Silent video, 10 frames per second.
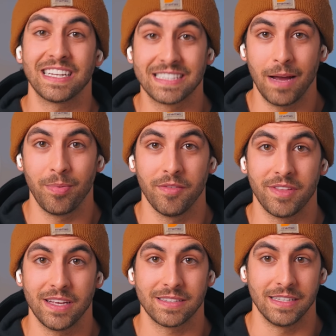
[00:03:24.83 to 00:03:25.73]
example of
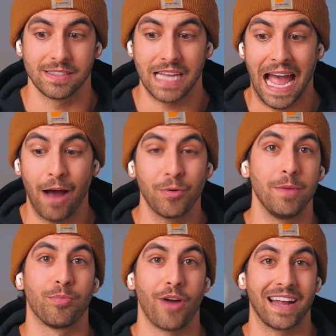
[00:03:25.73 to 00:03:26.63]
this is how
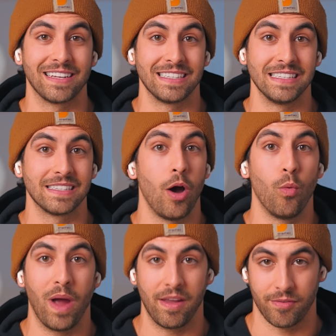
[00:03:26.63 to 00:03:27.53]
he practices
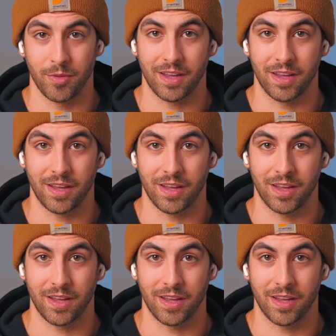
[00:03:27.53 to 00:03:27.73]
away from the